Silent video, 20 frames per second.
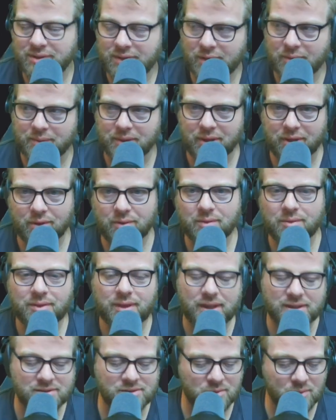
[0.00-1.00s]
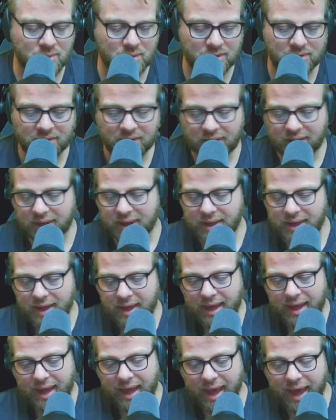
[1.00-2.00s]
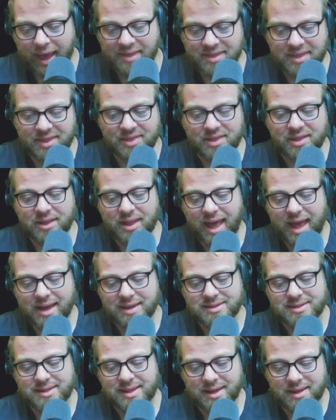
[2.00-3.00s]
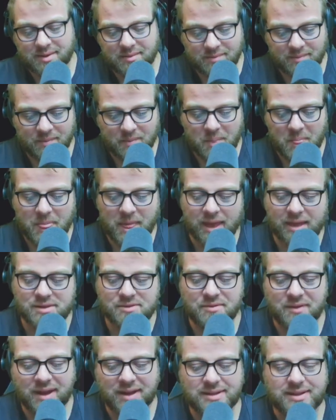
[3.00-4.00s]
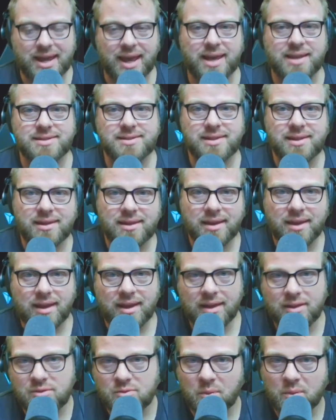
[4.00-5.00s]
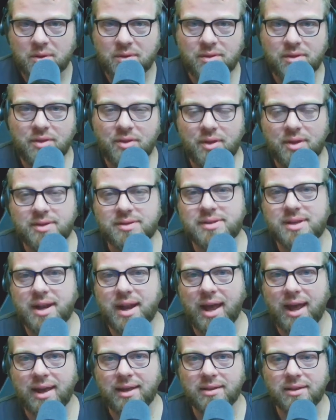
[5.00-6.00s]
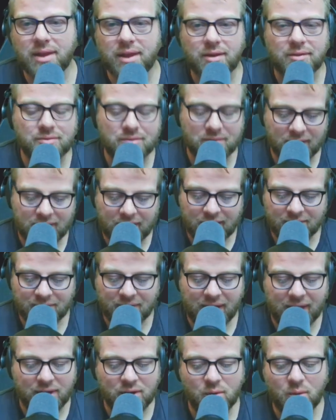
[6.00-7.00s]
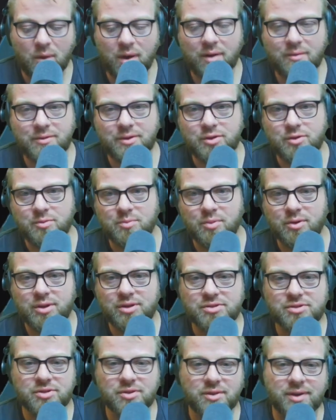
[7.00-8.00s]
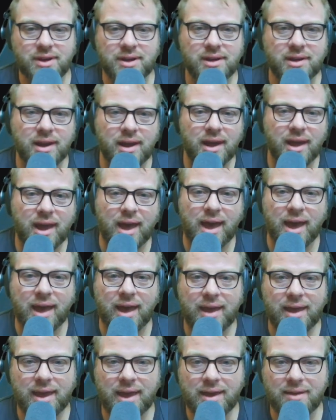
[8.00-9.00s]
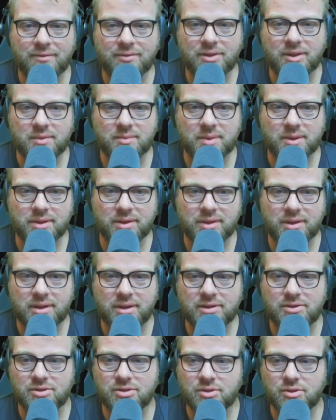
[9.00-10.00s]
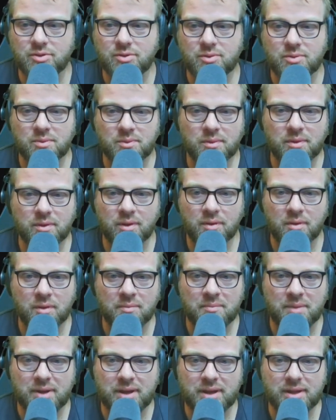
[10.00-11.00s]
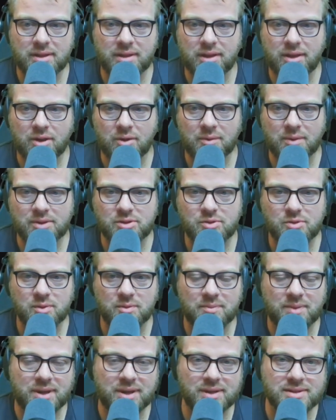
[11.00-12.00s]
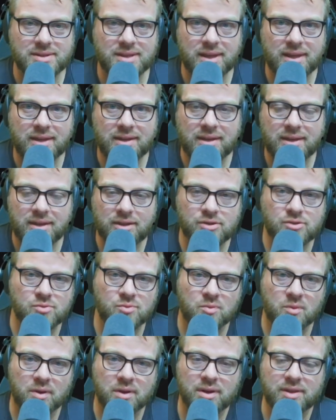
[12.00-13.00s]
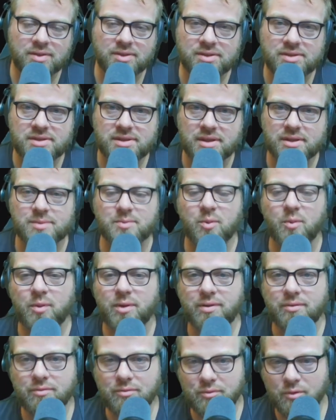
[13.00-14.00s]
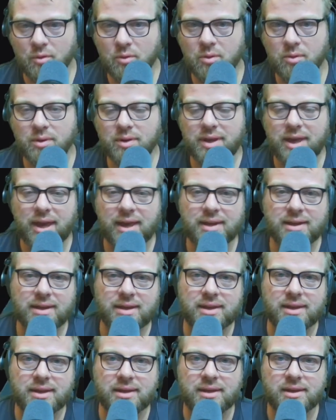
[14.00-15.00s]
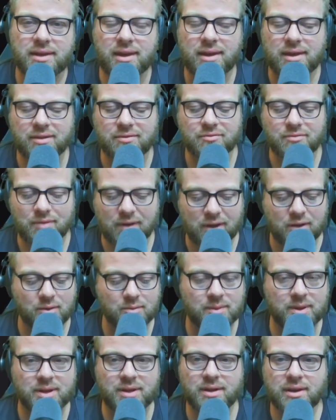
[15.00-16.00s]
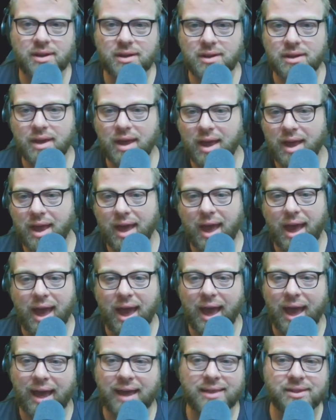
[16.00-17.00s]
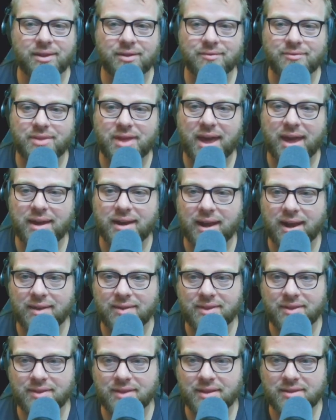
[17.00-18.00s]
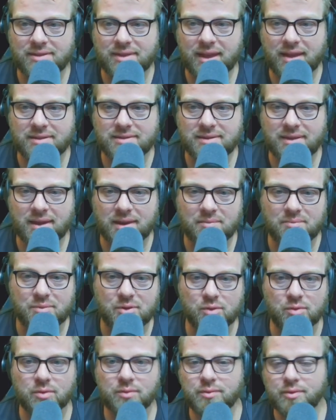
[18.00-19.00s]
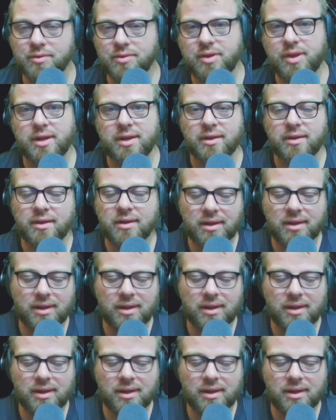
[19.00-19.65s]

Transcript: There we go, that's the word. And then the last thing, it's fantastic. It's one of the things that I love. If I go off and do print screen, I have the ability to immediately go into it because it is running the 6.4 KDE environment. I love that. I think that that's a beautiful thing.